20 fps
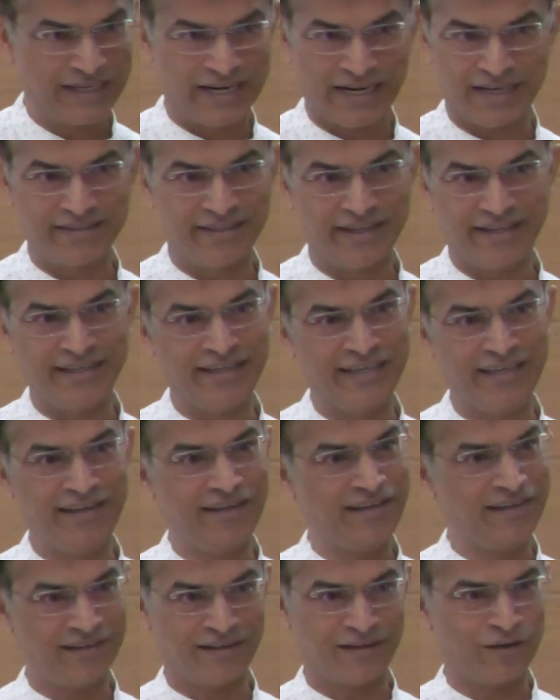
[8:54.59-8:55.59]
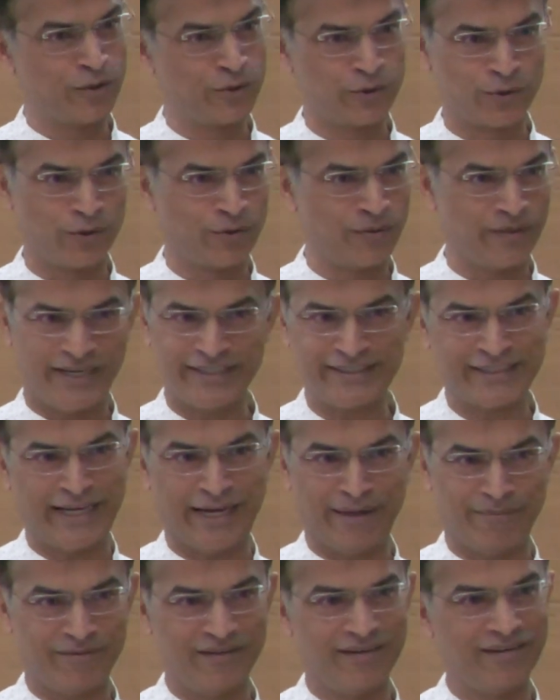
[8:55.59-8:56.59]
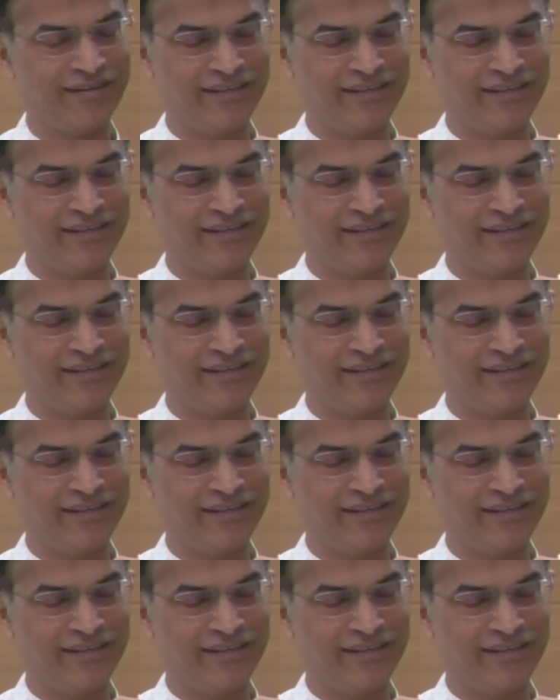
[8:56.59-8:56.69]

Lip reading: And then he also escaped.